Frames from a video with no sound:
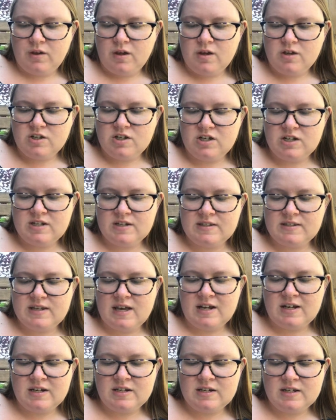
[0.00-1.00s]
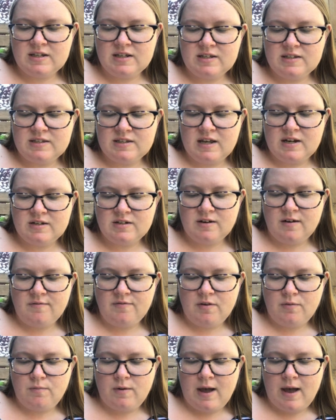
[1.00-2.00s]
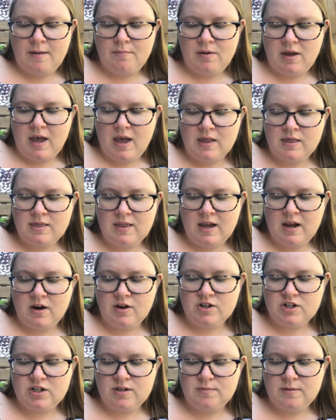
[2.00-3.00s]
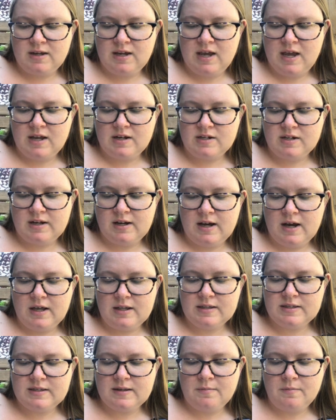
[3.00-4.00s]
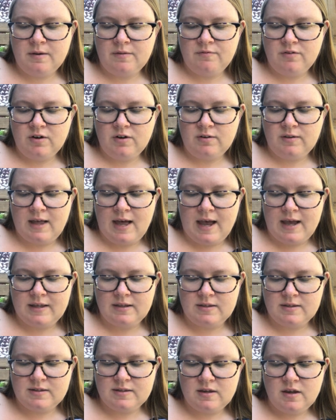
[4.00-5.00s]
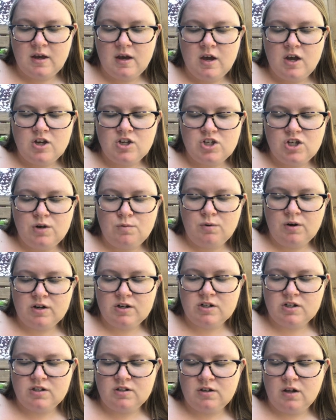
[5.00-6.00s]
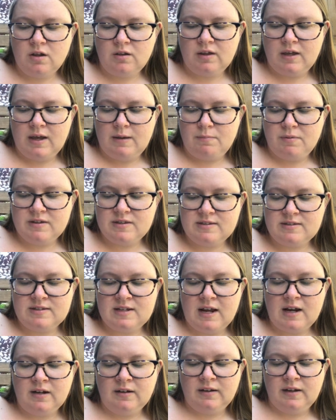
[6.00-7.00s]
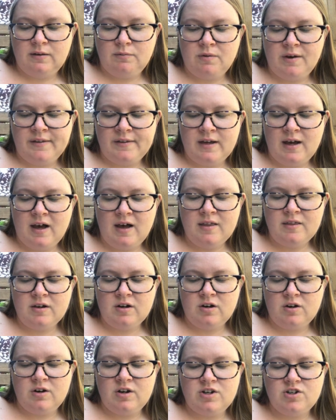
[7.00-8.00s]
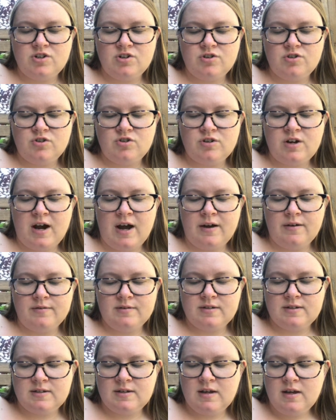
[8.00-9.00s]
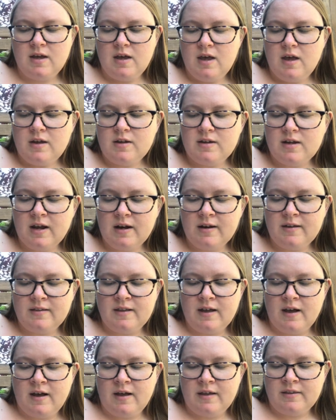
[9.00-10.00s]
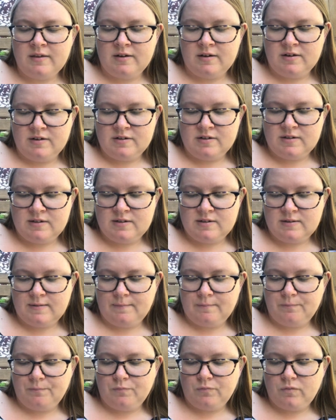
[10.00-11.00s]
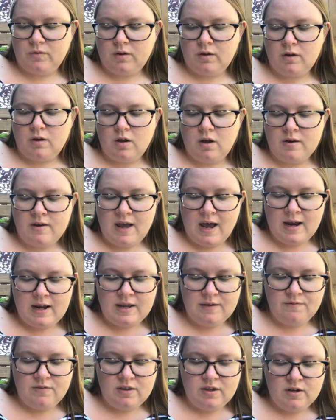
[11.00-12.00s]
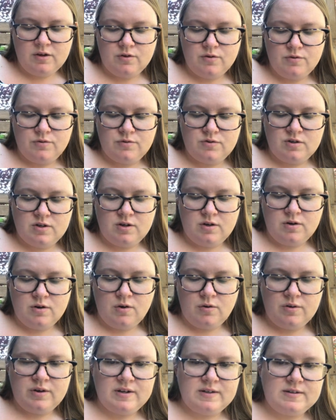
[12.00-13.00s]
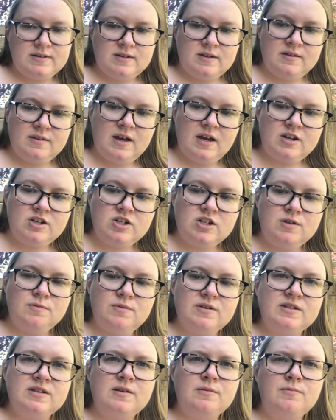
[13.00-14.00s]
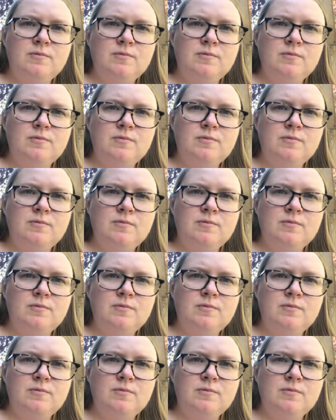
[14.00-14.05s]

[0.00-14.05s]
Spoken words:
She descended to the center of the web, and there she began to cut some of her lines. She worked slowly but steadily while the other creatures drowsed. None of the others, not even the goose, noticed that she was at